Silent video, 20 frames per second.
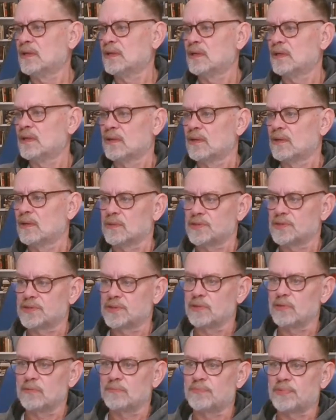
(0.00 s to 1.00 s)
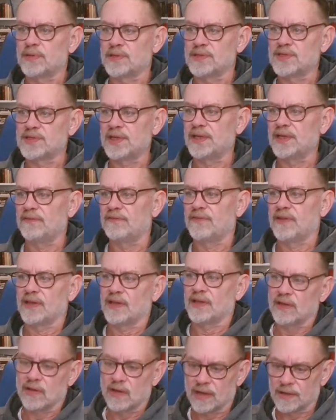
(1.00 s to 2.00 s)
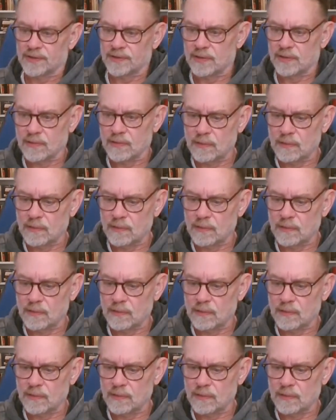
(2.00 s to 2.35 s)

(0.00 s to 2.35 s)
will soon perceive that the author